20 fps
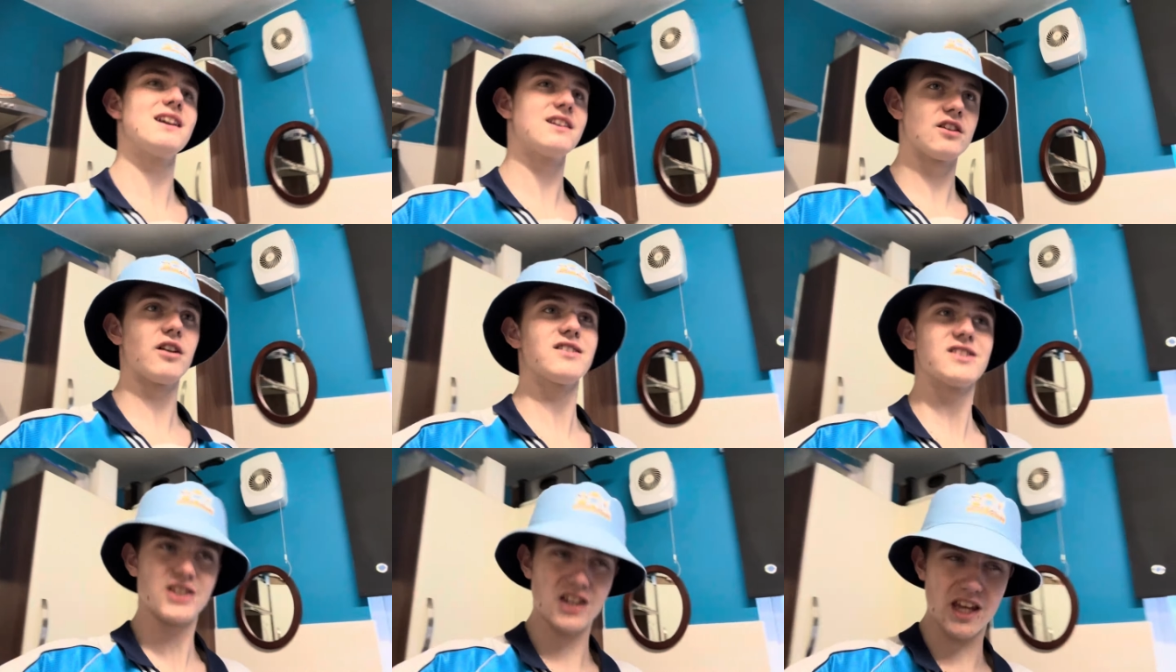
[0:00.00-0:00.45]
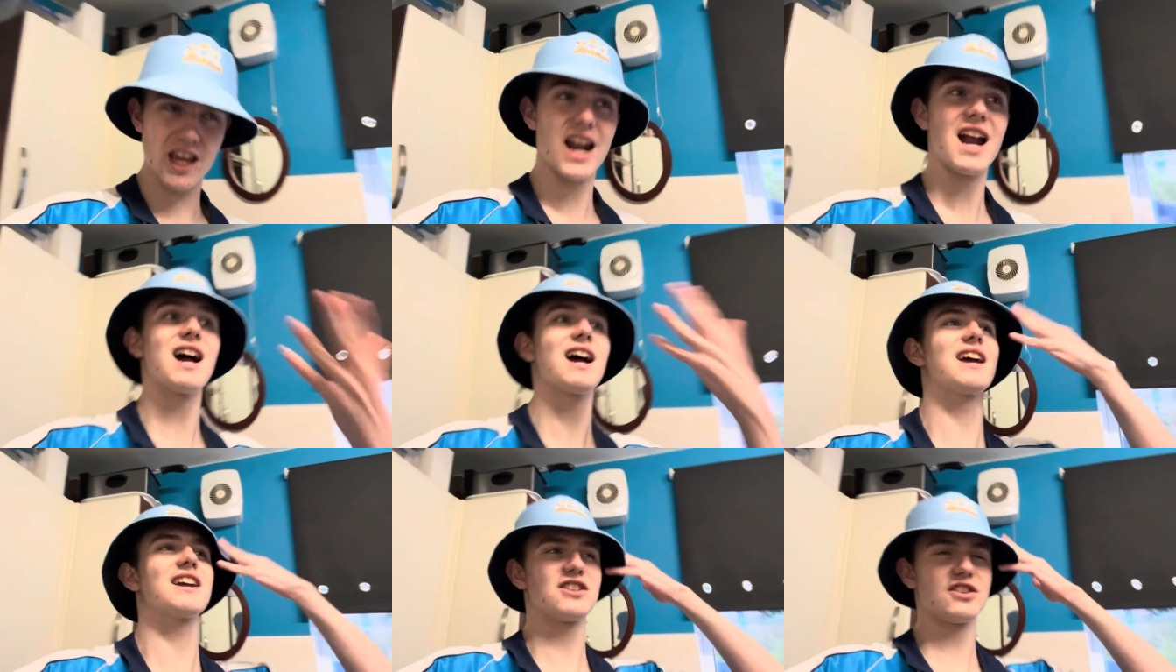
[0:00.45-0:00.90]
is obviously
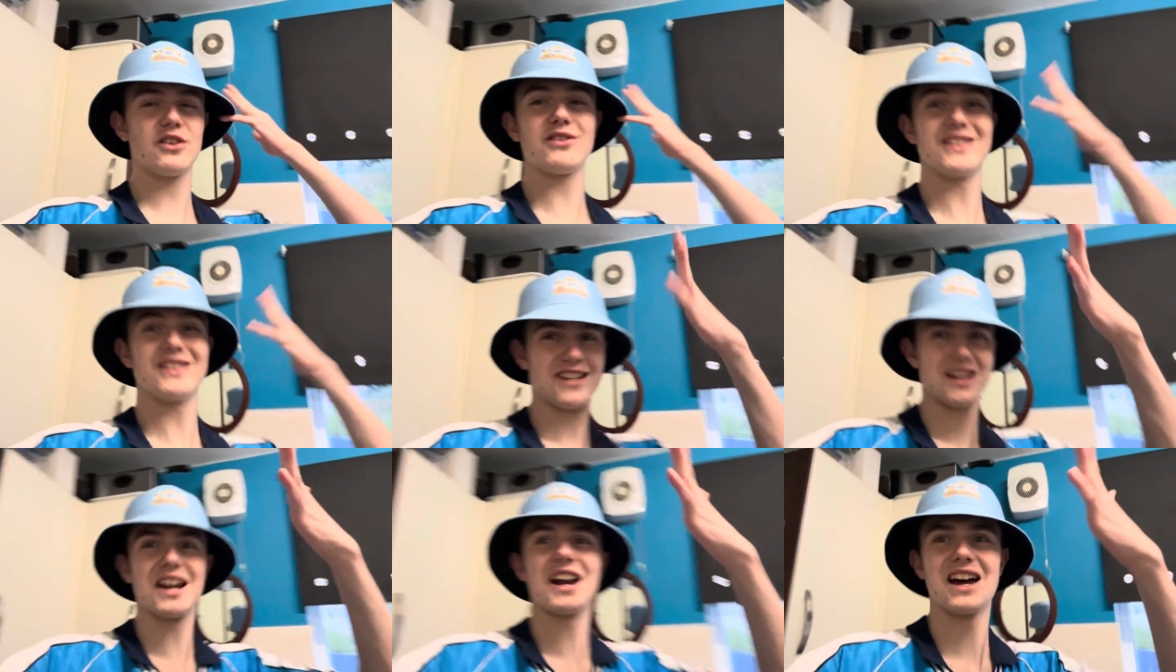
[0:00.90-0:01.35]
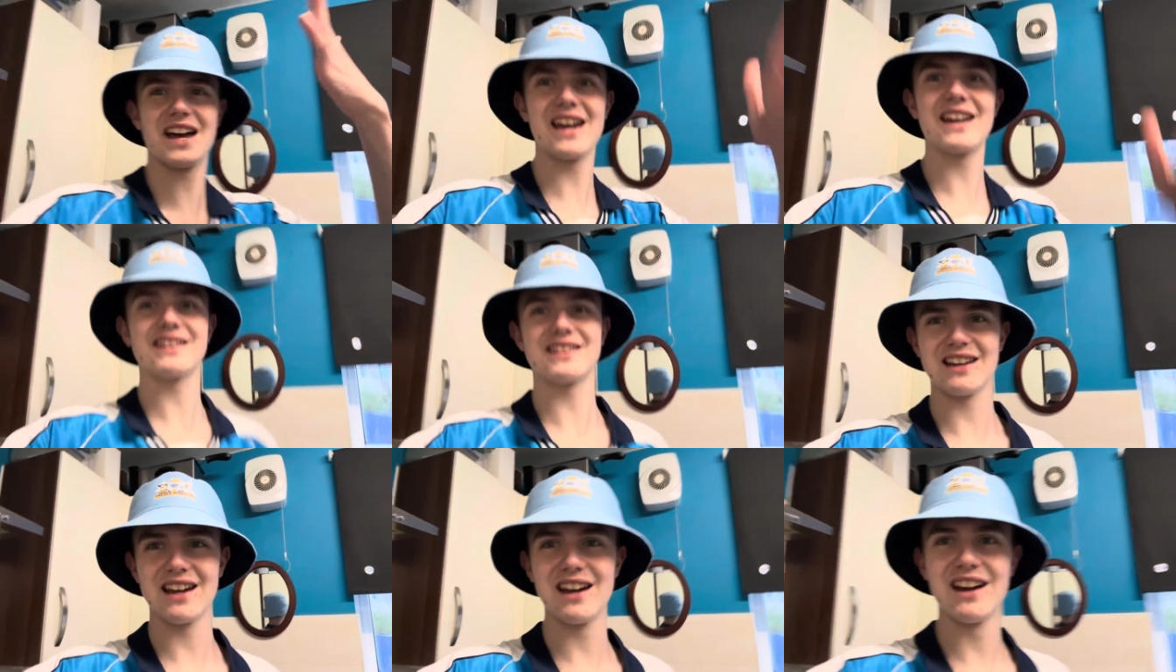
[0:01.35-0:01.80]
United, because obviously
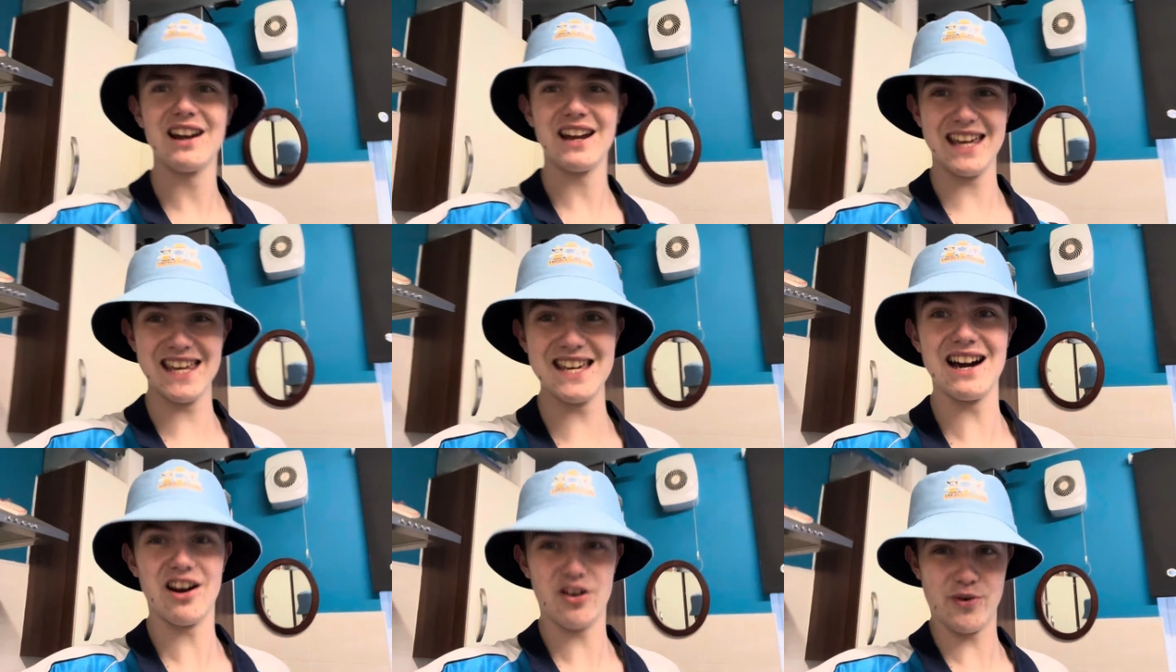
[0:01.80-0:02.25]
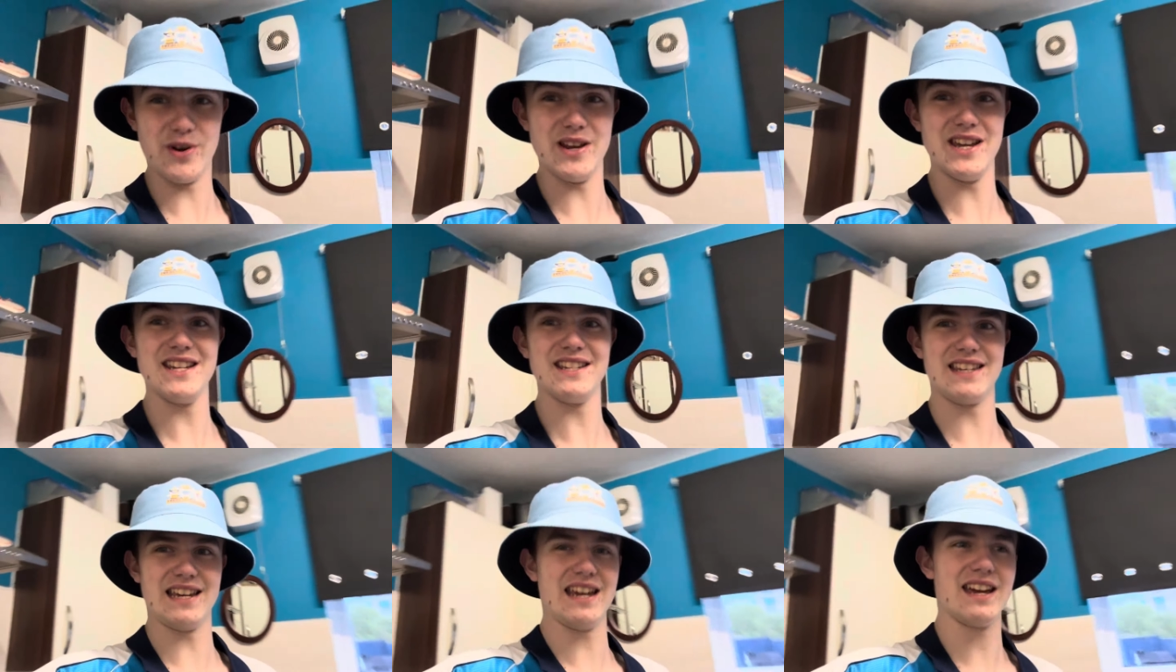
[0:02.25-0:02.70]
United are
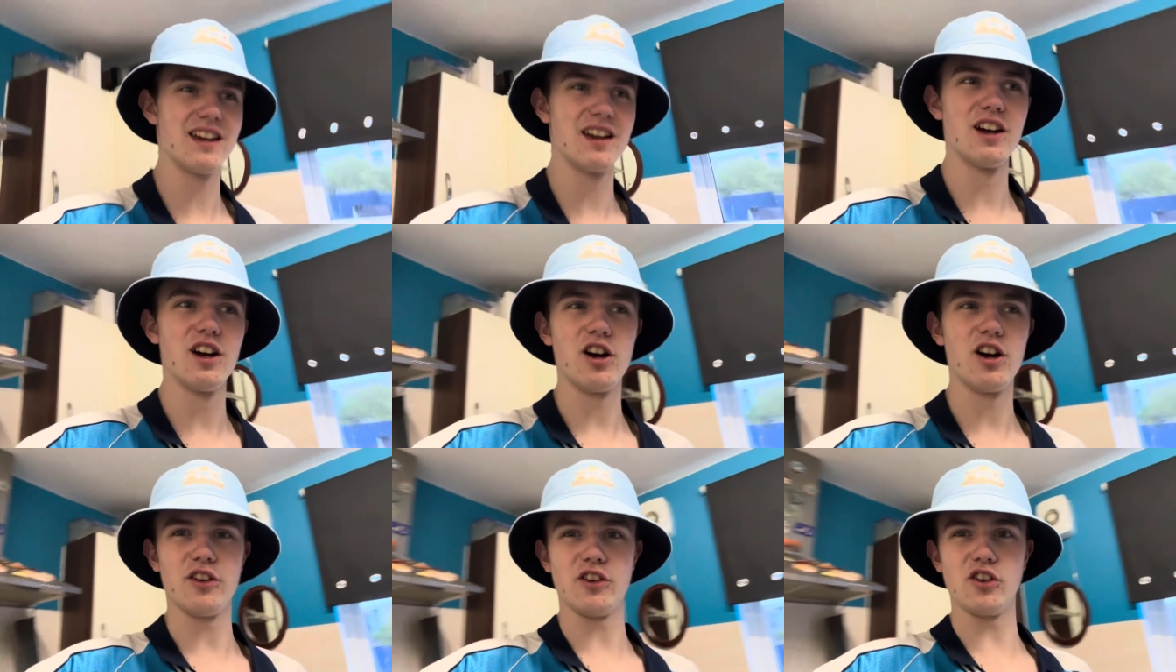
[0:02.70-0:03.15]
easy. Of